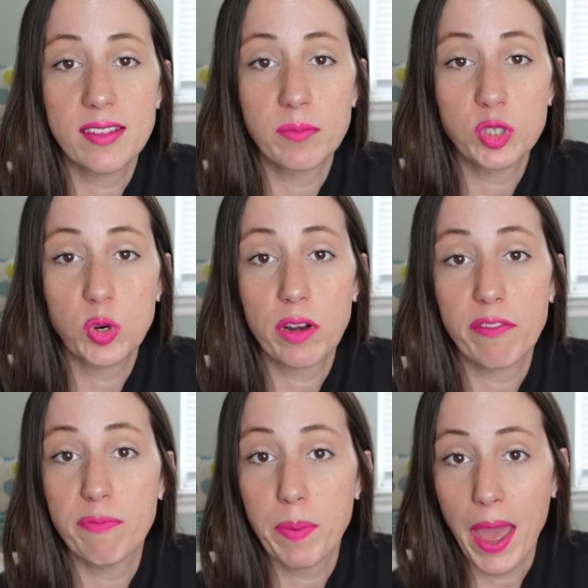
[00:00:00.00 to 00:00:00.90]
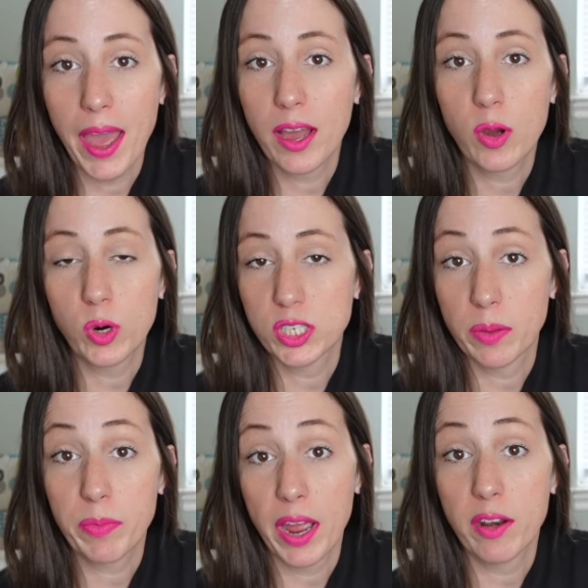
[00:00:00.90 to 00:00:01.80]
some sort of bag or
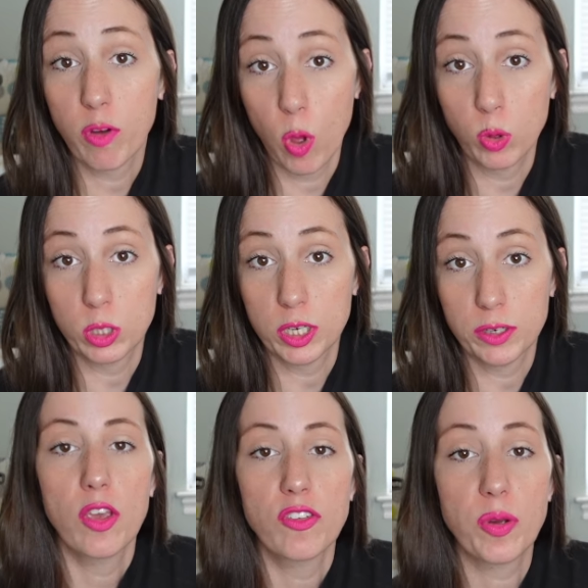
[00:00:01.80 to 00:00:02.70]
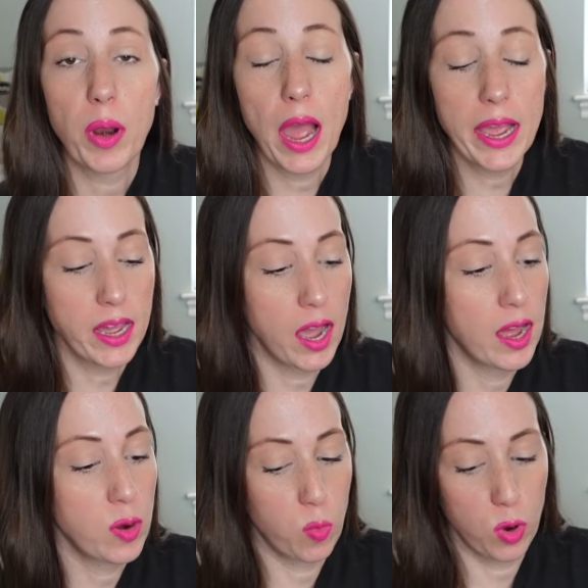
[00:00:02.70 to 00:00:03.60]
some kind of holder. So what I
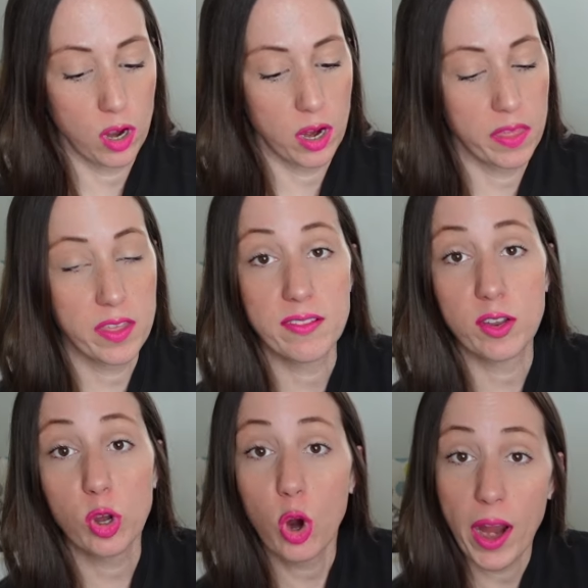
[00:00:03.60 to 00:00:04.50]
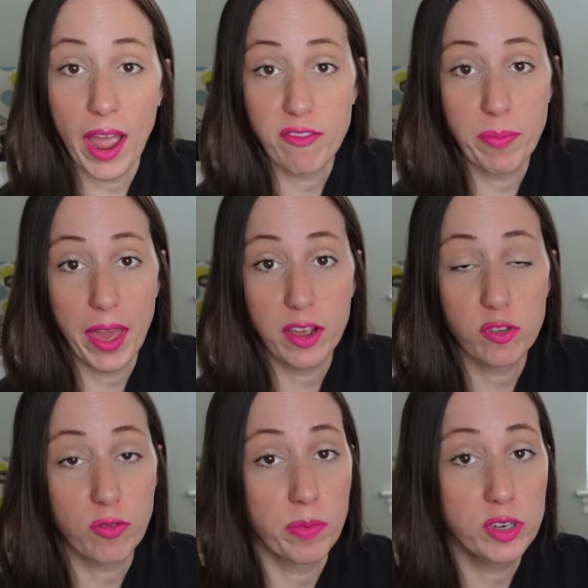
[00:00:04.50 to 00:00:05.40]
got were these little craft
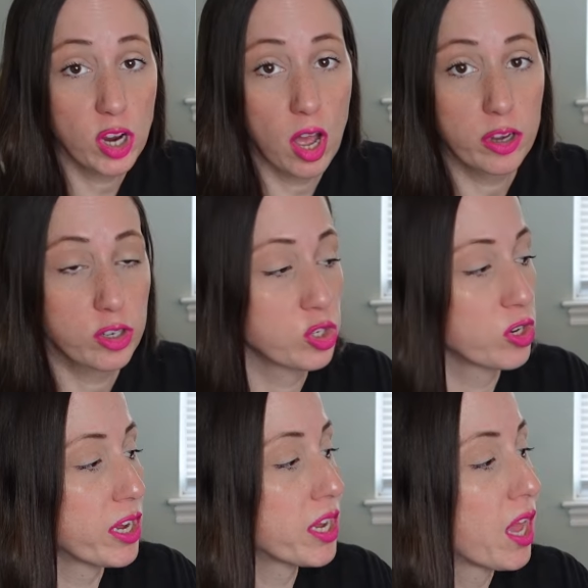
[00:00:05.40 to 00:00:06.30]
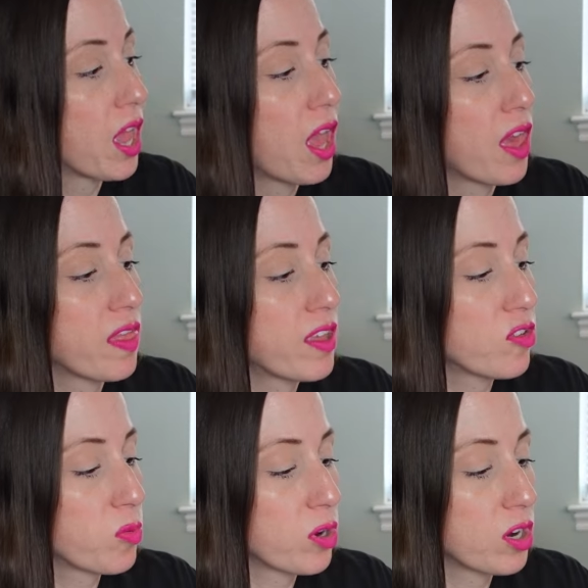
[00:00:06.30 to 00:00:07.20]
bags from the Dollar Tree.
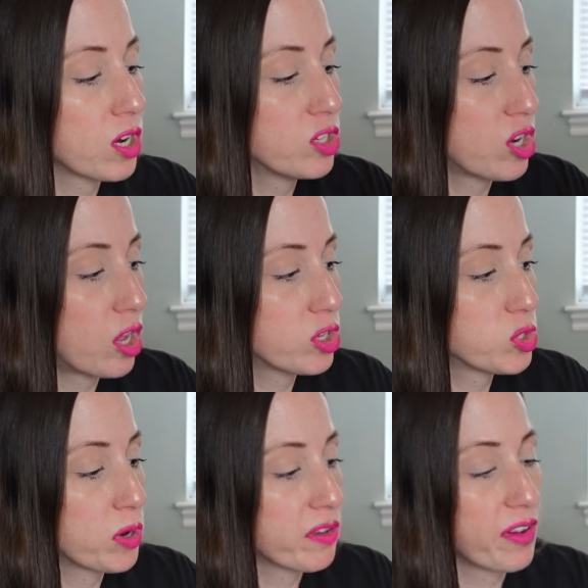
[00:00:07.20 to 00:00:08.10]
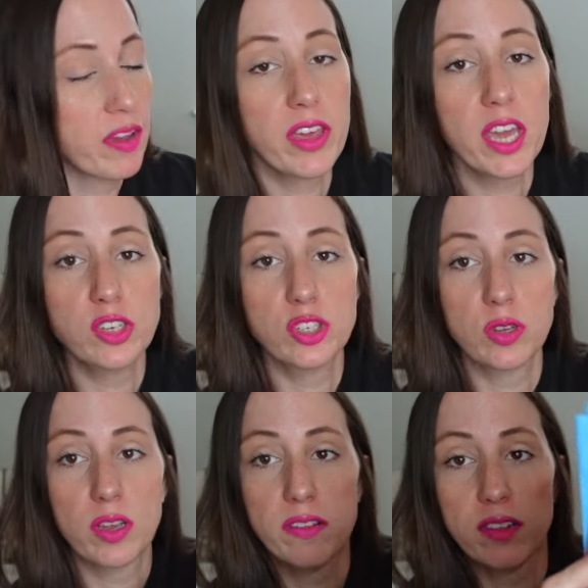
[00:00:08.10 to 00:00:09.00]
These were $1.25 each, so
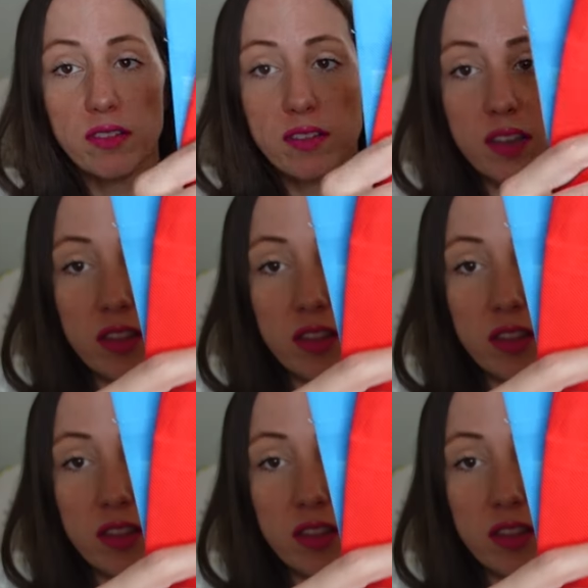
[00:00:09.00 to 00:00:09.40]
you guys can see